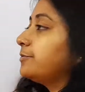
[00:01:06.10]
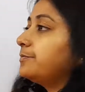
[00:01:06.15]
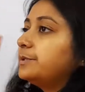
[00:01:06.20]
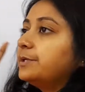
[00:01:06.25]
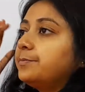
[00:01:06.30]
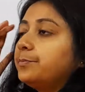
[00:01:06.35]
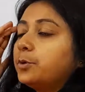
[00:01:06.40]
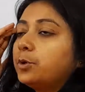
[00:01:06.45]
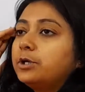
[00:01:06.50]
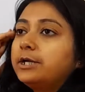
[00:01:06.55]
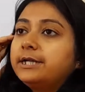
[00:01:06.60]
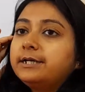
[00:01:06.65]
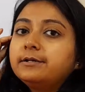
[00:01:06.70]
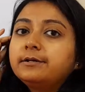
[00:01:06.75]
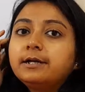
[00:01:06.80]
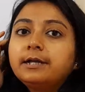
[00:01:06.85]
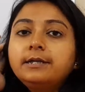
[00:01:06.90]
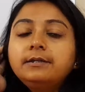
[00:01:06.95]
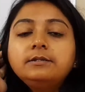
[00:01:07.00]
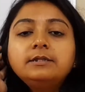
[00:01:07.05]
of the pollen
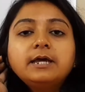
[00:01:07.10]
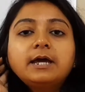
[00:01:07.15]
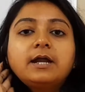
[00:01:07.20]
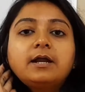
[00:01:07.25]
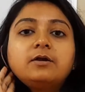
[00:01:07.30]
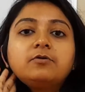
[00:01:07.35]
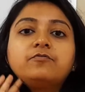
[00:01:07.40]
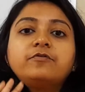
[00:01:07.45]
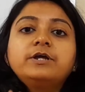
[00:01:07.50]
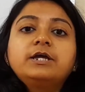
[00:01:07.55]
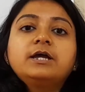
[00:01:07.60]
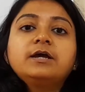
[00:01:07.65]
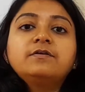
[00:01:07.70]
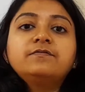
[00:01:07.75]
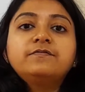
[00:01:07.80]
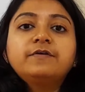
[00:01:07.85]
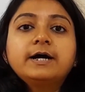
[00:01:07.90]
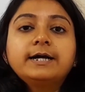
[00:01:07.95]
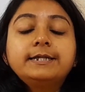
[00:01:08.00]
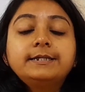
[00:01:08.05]
grain, there we
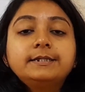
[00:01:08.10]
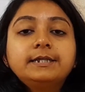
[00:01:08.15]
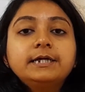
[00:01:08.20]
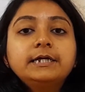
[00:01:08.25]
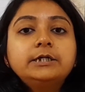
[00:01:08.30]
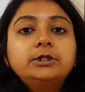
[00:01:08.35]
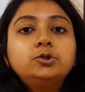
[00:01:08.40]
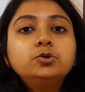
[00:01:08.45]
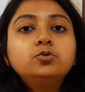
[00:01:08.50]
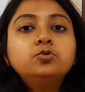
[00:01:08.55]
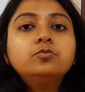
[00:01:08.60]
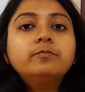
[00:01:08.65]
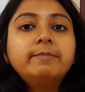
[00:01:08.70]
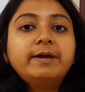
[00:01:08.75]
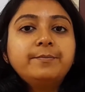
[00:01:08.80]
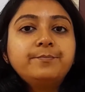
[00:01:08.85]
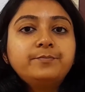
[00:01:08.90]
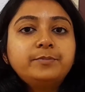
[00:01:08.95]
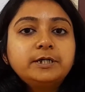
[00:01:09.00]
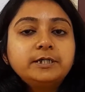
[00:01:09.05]
can find that two
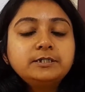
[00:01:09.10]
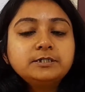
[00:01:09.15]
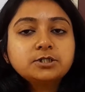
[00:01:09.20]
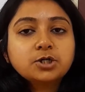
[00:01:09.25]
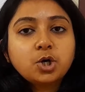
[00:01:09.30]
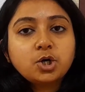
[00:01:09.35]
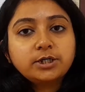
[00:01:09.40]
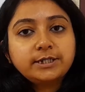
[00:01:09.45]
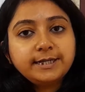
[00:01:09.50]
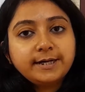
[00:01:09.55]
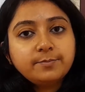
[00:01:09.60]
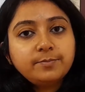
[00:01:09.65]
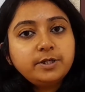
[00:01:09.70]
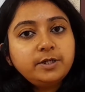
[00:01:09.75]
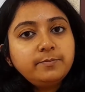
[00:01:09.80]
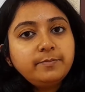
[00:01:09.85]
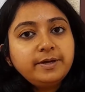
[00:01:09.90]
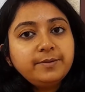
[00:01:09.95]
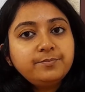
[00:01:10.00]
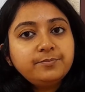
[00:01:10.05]
membranes or
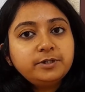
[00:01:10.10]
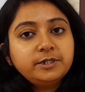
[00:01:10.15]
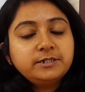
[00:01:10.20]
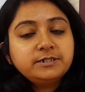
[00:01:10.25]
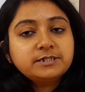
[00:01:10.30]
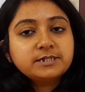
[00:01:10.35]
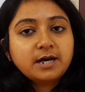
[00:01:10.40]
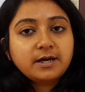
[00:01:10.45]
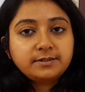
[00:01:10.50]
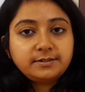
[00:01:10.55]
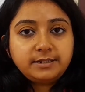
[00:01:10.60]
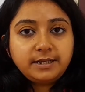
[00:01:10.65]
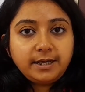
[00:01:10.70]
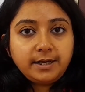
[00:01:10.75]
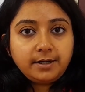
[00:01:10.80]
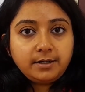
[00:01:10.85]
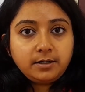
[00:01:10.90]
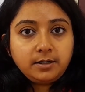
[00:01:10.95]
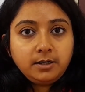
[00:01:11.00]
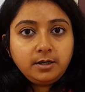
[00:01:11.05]
double membranes are
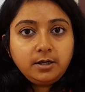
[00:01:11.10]
there.